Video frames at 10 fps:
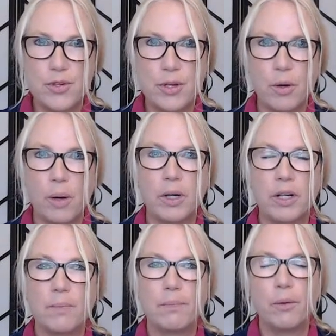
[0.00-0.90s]
So I'm going
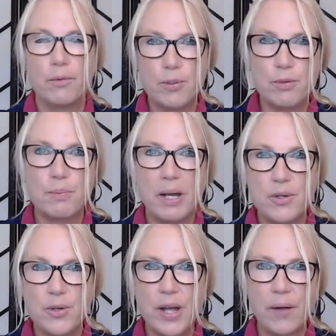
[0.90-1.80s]
to put some
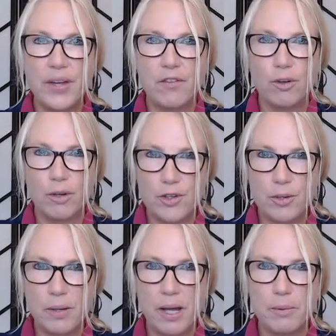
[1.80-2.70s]
spaces out there for us
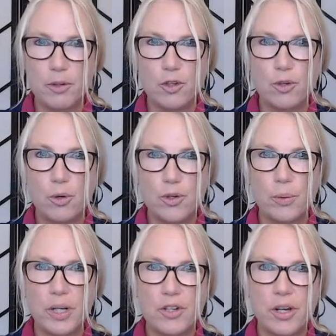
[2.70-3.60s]
to be able to talk to
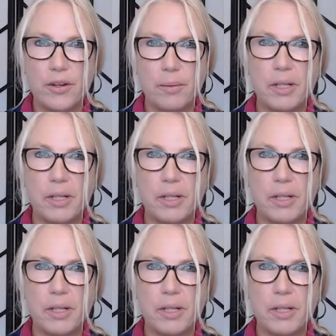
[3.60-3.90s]
each other.